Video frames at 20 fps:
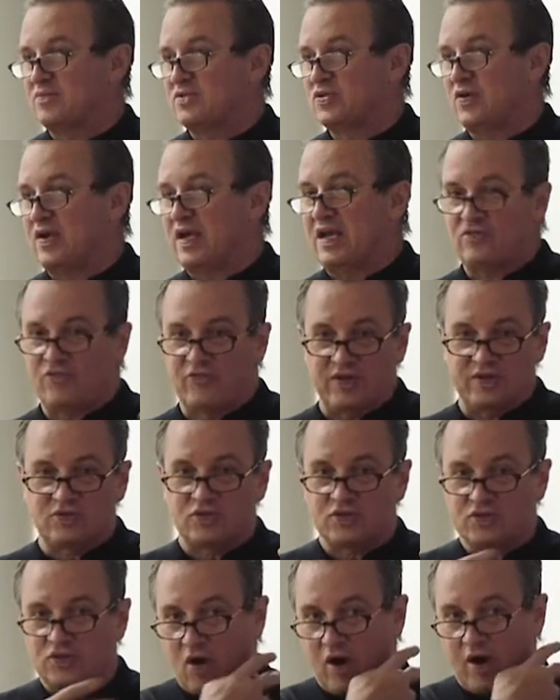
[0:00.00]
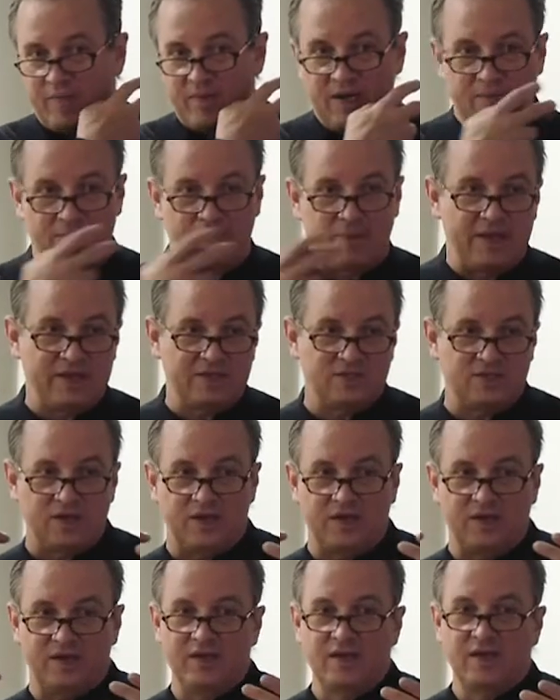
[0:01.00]
So he has vitreous carbon implants
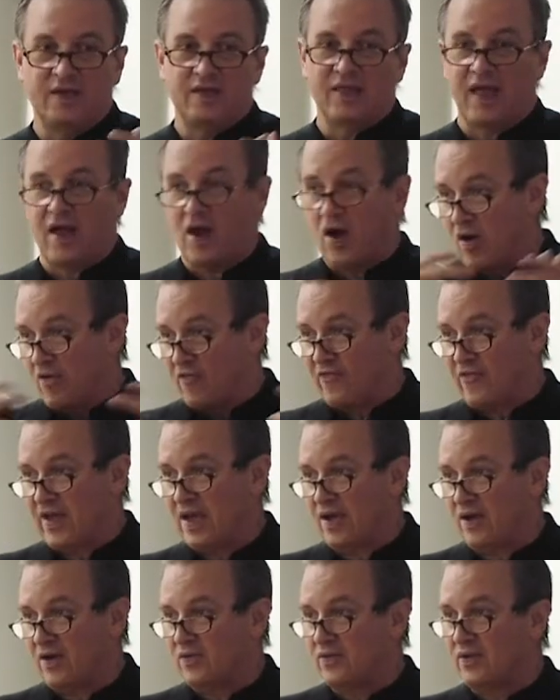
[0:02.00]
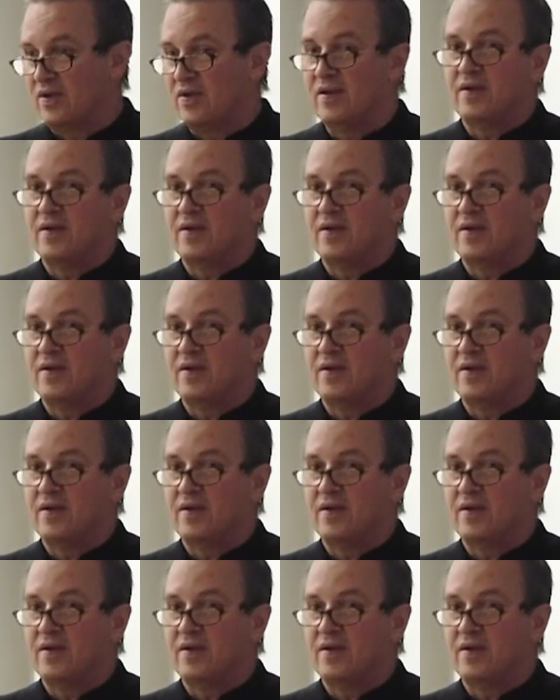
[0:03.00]
done. They all failed.